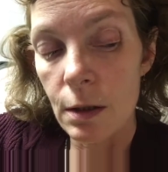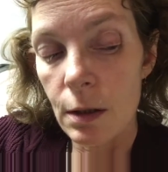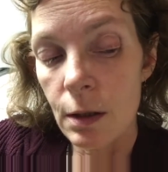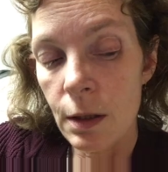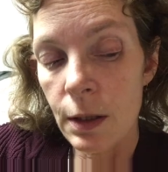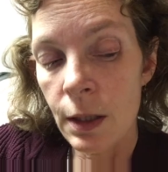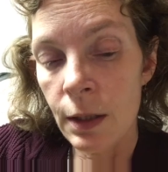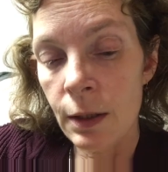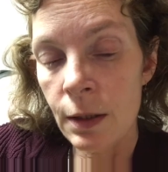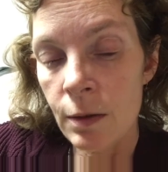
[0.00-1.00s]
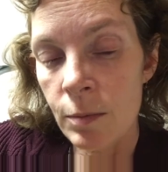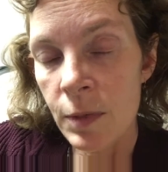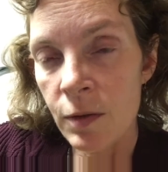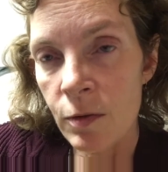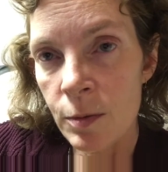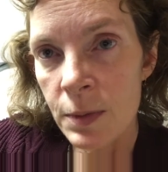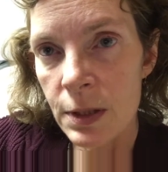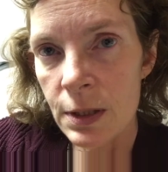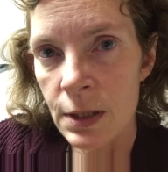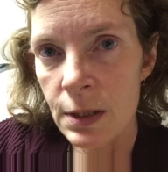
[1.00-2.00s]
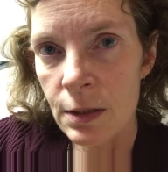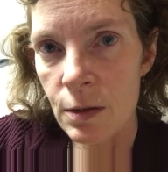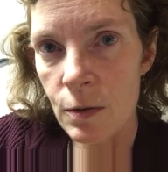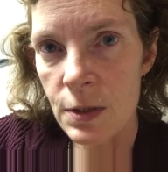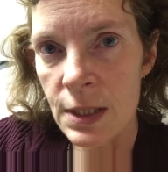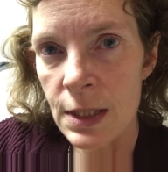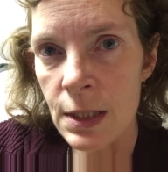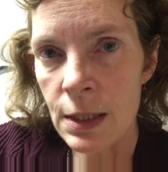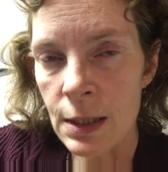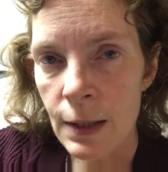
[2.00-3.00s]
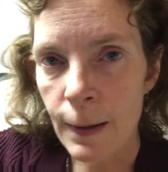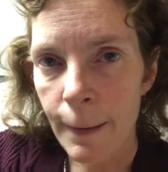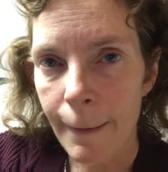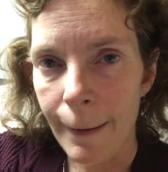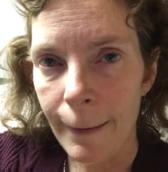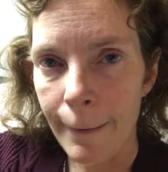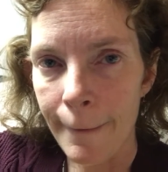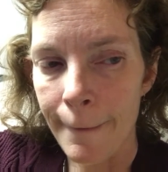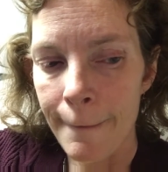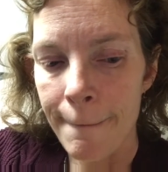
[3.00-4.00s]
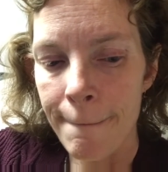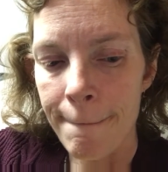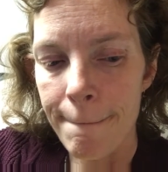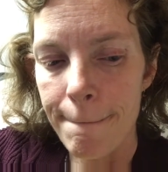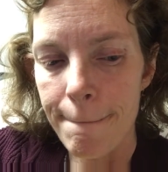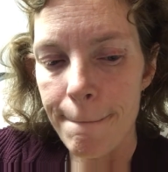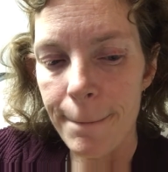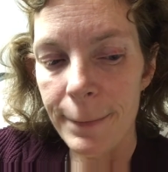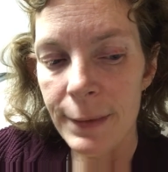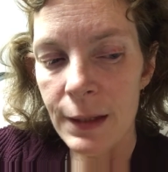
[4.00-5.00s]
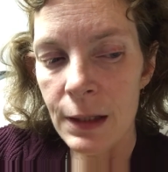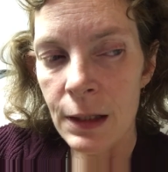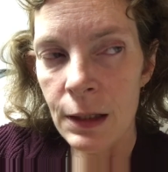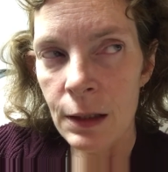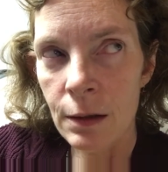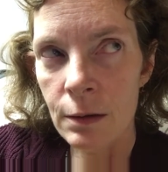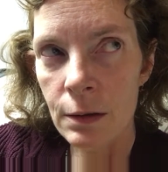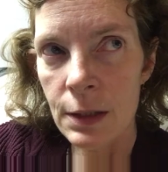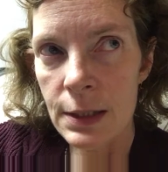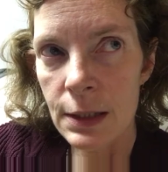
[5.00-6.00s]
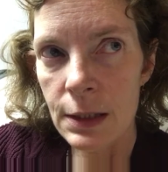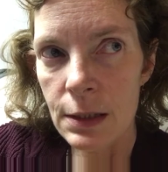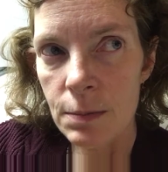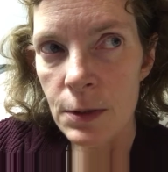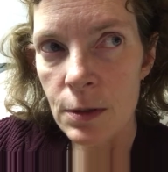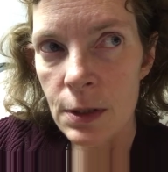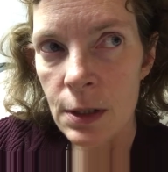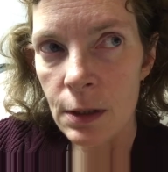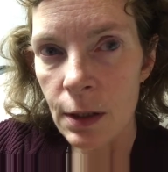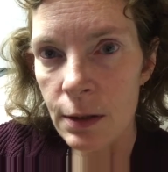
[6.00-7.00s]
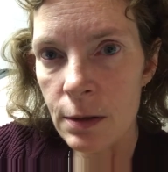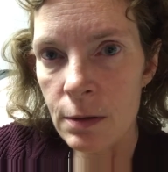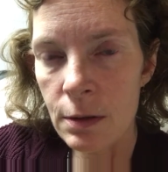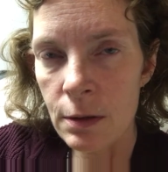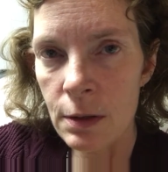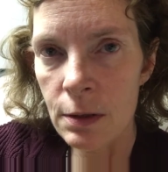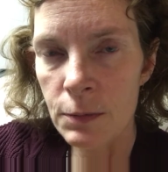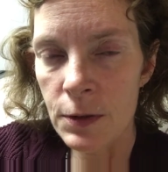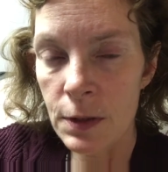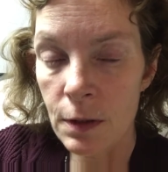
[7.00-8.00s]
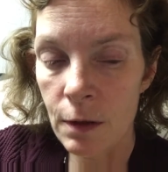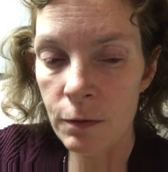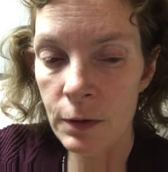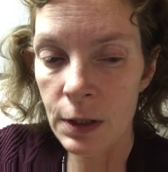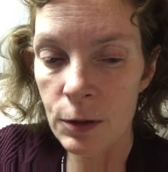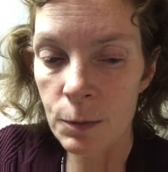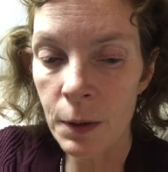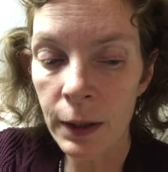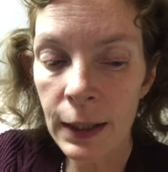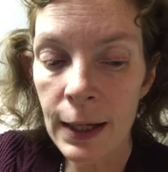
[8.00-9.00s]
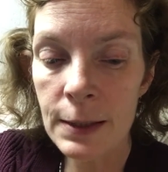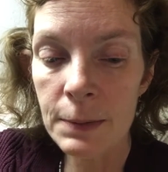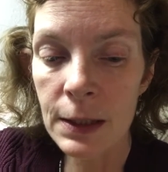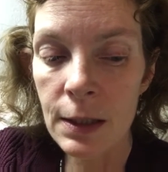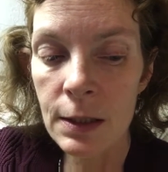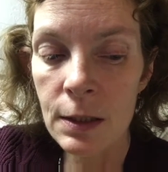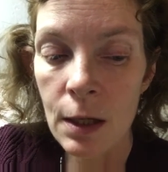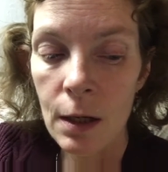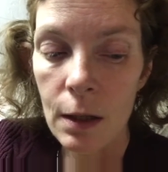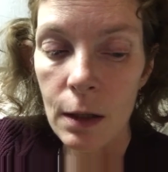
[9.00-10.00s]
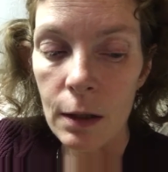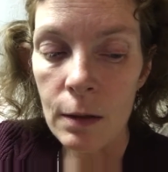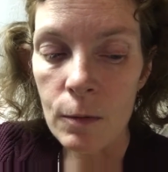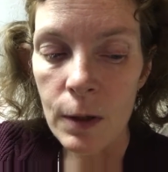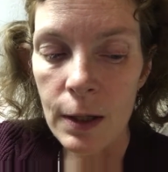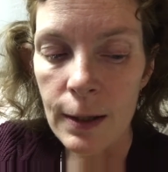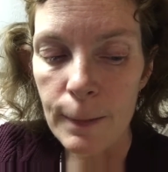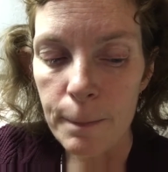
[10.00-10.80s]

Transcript: I like hanging out in my room. It's nice and cozy, and knitting or listening to music. I do turn the music off when I do podcasts because I don't want it